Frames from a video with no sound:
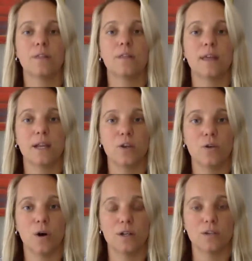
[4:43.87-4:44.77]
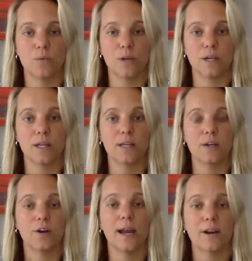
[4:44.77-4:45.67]
Then you also want to clear
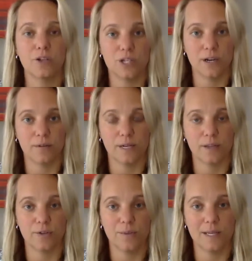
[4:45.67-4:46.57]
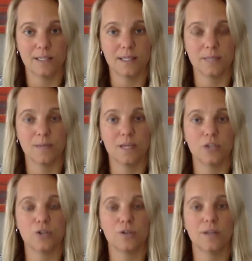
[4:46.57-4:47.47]
your energy on a regular basis, making
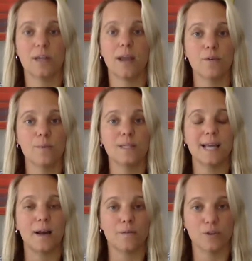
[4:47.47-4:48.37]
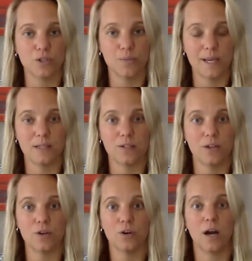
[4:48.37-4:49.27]
sure that everybody's out of your space, so that
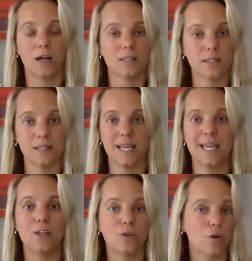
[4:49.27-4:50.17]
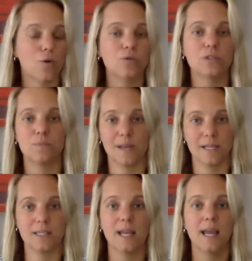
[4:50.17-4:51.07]
you're constantly in your own space